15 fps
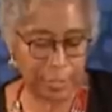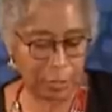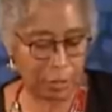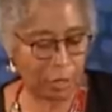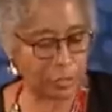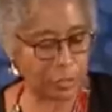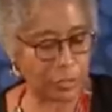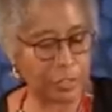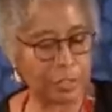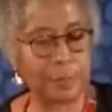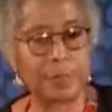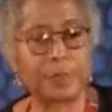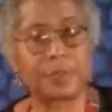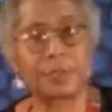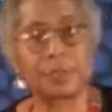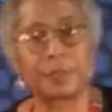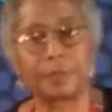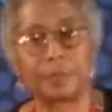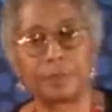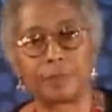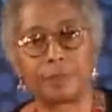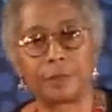and hardships
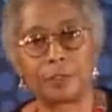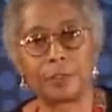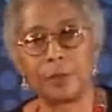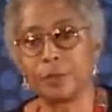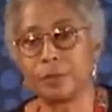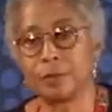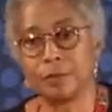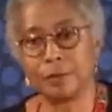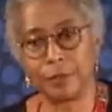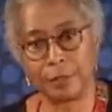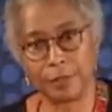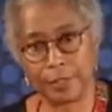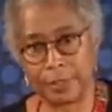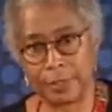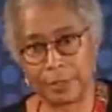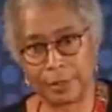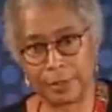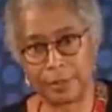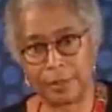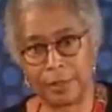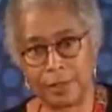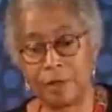so severely
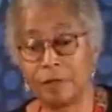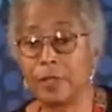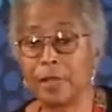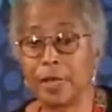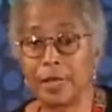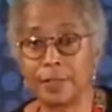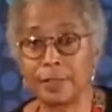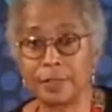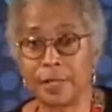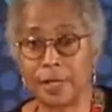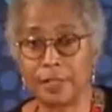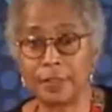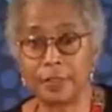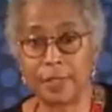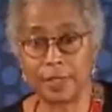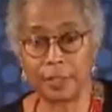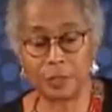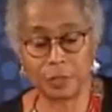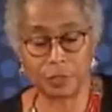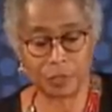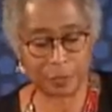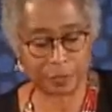of the last ice
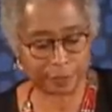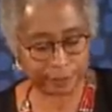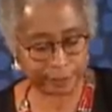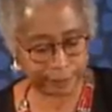age.